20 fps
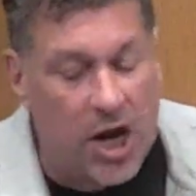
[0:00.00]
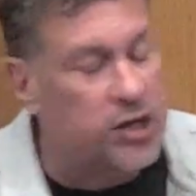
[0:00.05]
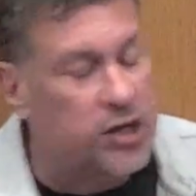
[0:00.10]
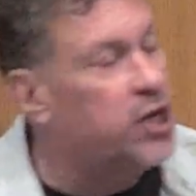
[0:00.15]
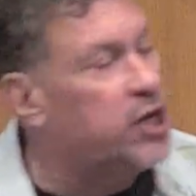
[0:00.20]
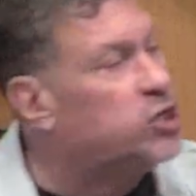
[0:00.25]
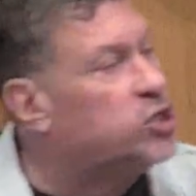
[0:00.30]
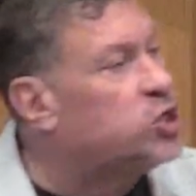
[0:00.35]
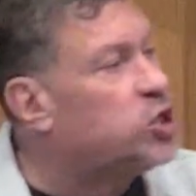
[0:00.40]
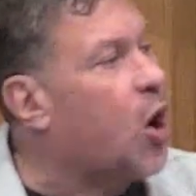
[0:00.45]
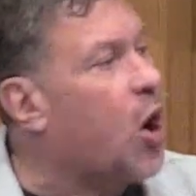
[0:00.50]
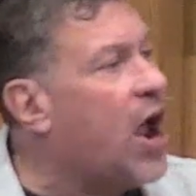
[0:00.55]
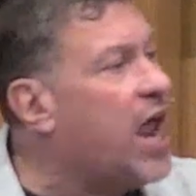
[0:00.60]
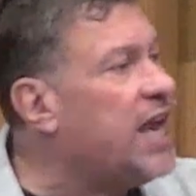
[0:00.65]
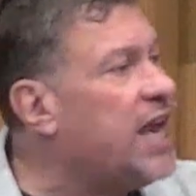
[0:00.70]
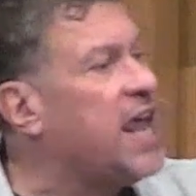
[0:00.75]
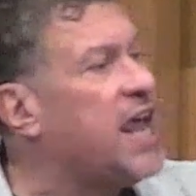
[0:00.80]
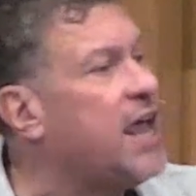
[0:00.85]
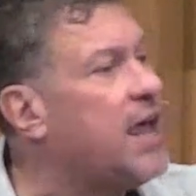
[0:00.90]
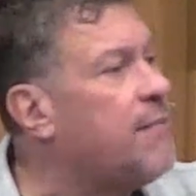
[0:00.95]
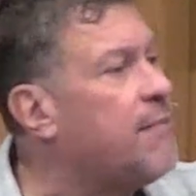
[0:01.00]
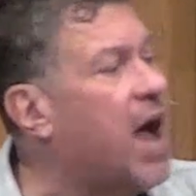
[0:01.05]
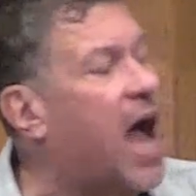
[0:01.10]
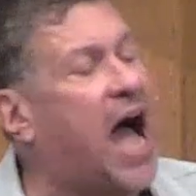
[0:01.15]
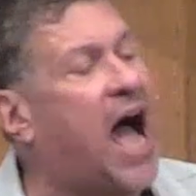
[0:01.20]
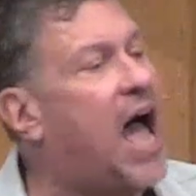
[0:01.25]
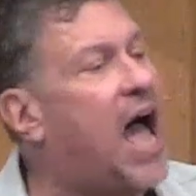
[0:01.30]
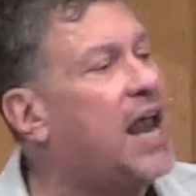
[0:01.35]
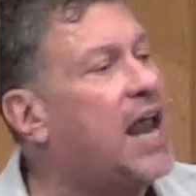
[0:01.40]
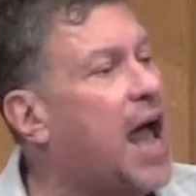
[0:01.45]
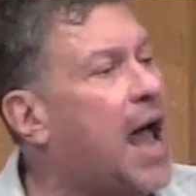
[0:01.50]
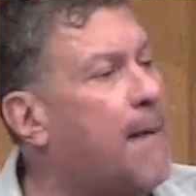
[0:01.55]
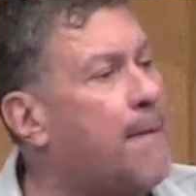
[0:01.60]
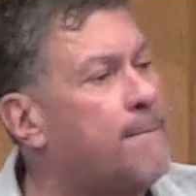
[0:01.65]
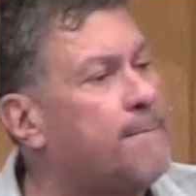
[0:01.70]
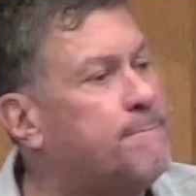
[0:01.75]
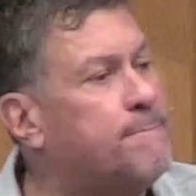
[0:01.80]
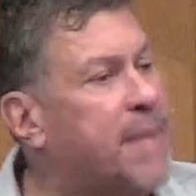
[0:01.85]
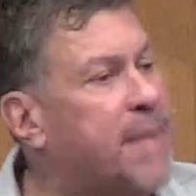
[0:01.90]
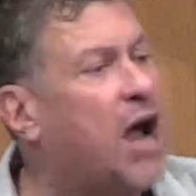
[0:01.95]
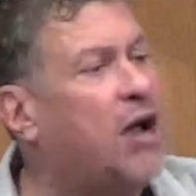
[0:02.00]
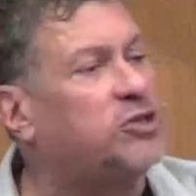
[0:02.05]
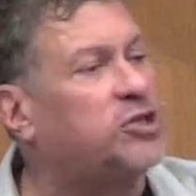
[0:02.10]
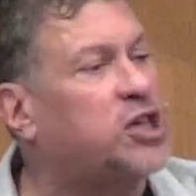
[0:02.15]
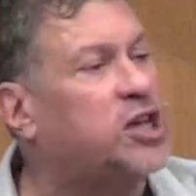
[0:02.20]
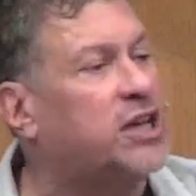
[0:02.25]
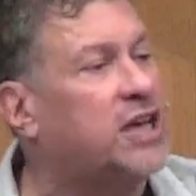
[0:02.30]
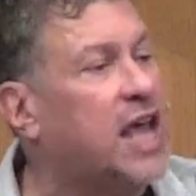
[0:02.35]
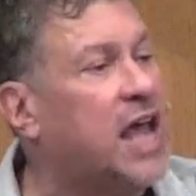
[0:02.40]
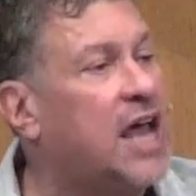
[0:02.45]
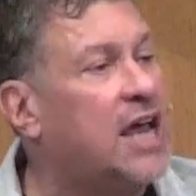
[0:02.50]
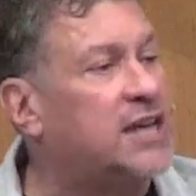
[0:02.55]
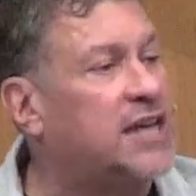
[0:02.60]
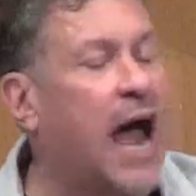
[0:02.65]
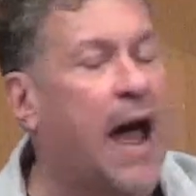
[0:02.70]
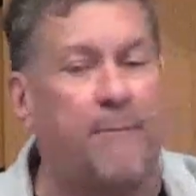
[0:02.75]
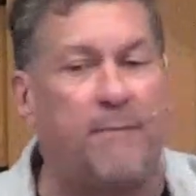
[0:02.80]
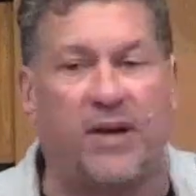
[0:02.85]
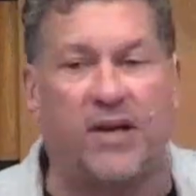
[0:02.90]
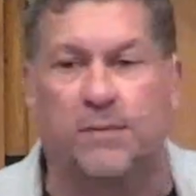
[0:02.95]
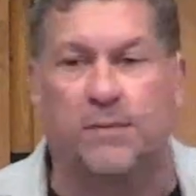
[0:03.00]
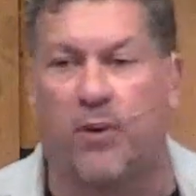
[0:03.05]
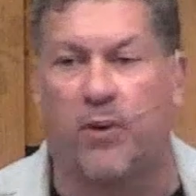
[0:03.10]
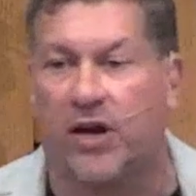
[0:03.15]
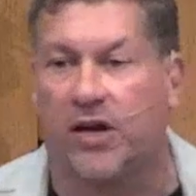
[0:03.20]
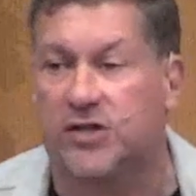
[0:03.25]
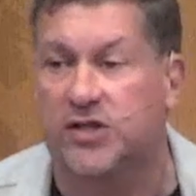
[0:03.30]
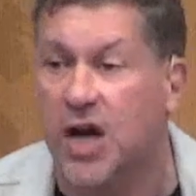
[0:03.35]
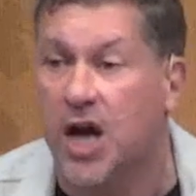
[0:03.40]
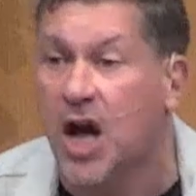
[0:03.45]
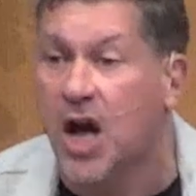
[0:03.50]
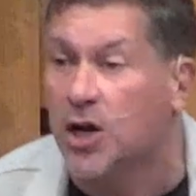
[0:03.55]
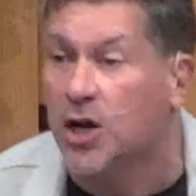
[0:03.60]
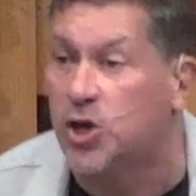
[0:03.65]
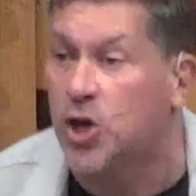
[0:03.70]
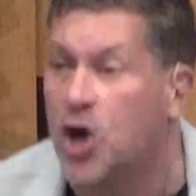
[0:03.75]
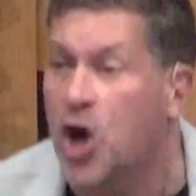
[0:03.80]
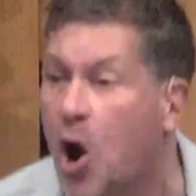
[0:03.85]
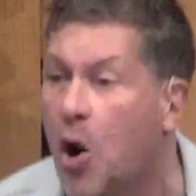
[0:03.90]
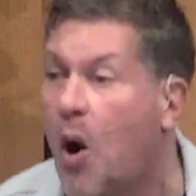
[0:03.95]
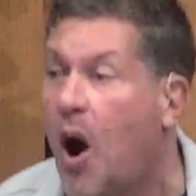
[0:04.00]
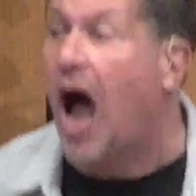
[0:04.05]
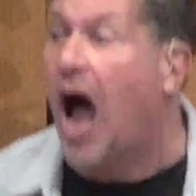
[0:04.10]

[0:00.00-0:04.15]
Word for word: to join him on a mountaintop experience, to go